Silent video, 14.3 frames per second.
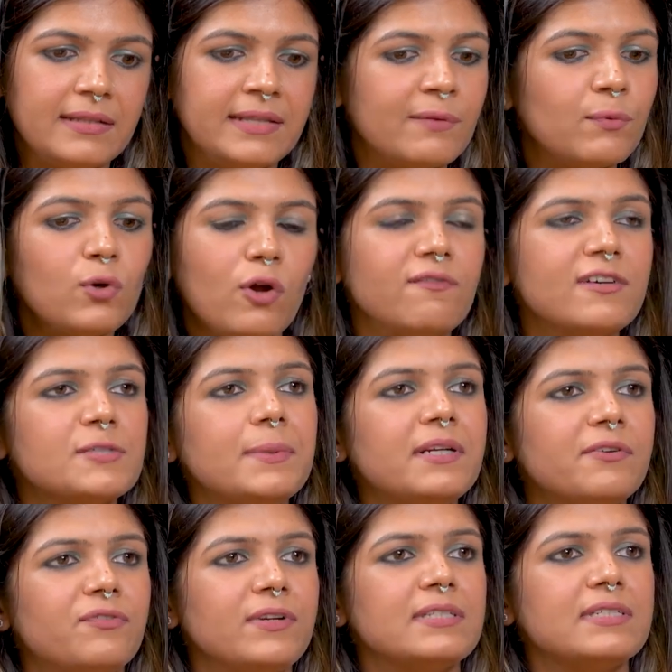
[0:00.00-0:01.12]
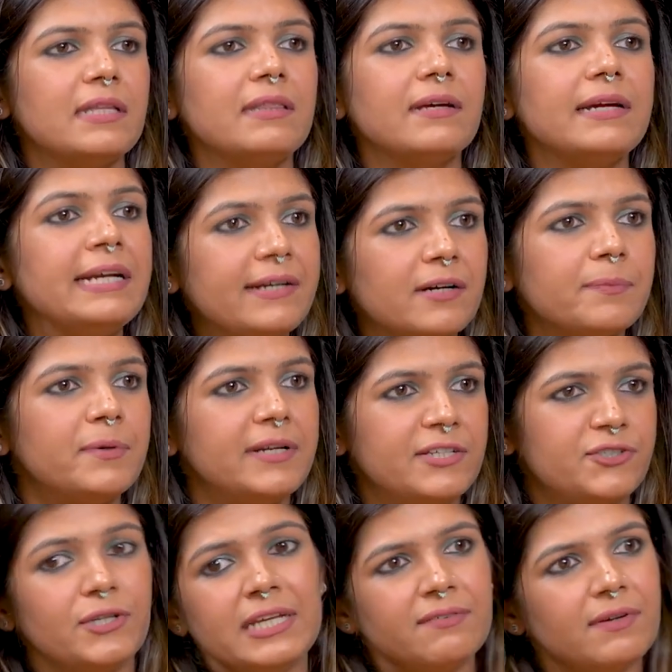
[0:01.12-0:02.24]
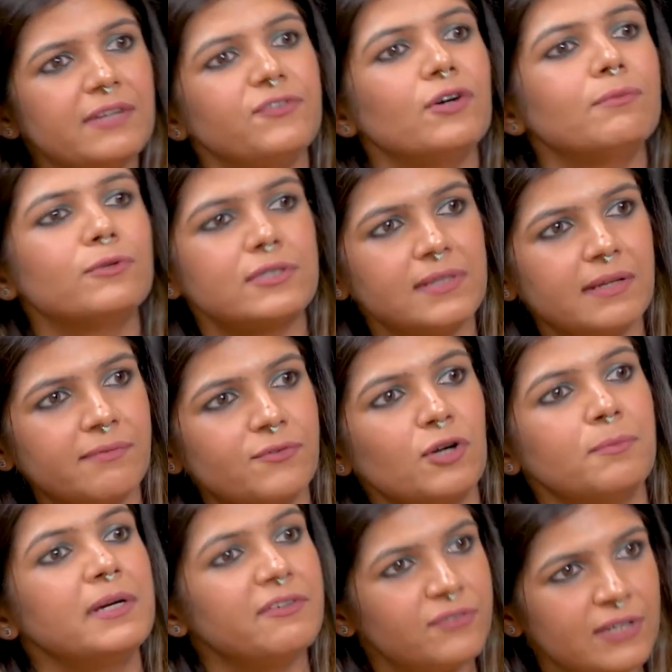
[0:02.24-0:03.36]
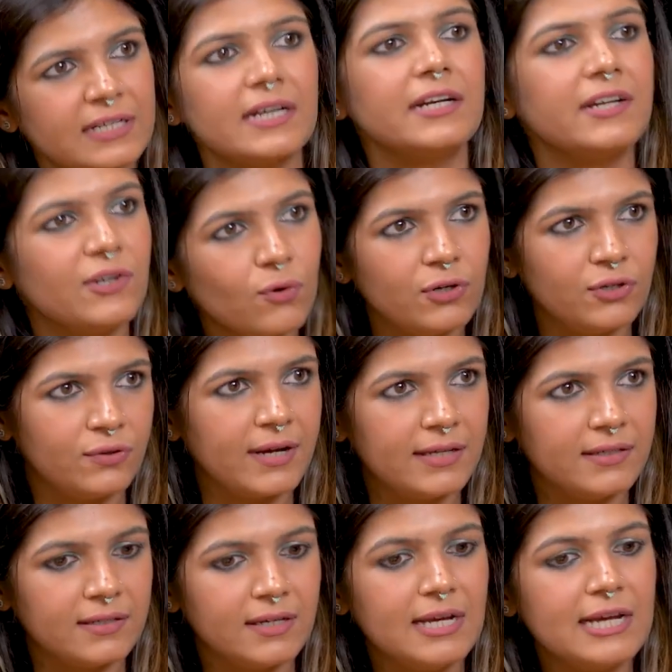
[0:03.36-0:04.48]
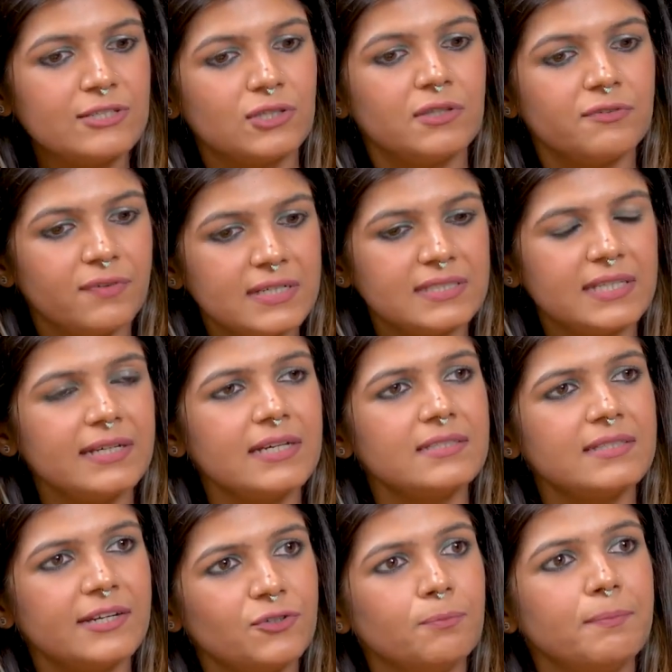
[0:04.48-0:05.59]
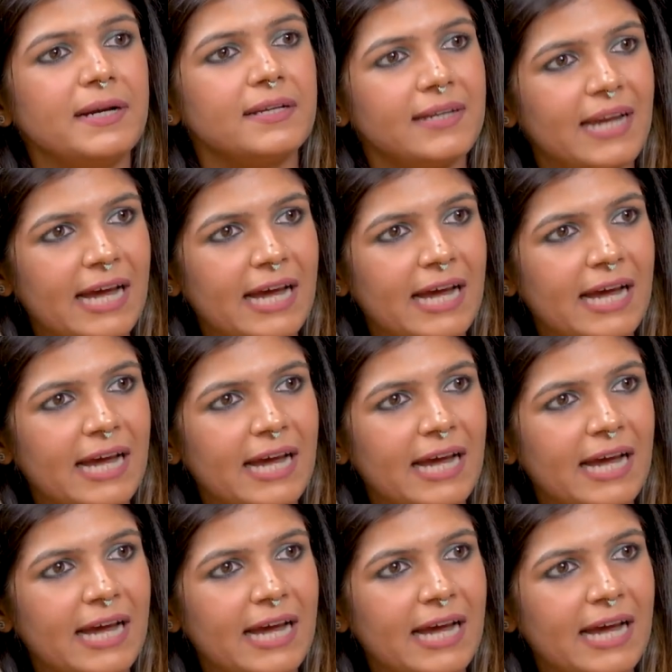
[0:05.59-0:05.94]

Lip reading: there will always be difference in the interpretation, even if you're Muslim from a different country altogether. So the first thing is that you better